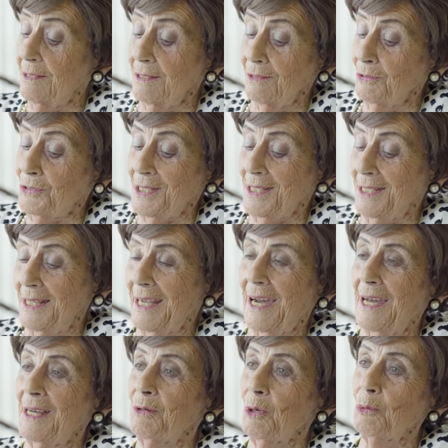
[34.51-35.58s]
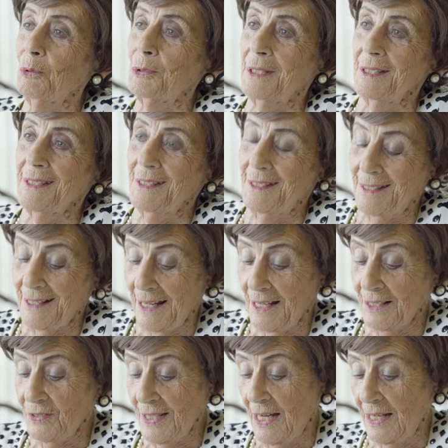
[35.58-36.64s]
you see, I wrote it
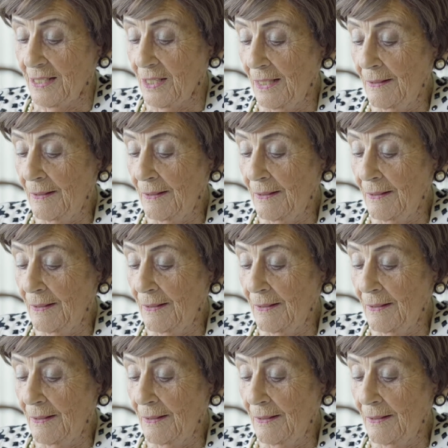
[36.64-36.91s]
like that,